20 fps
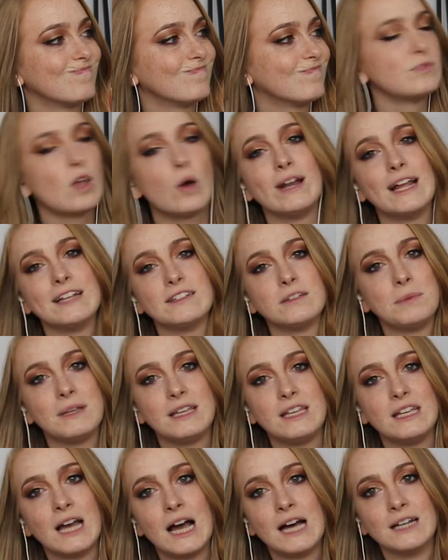No one has a
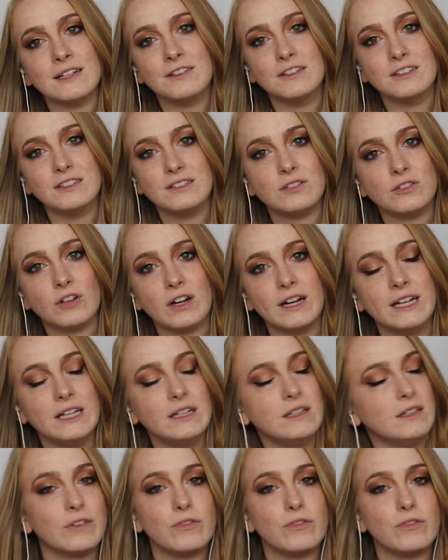big yard in the street.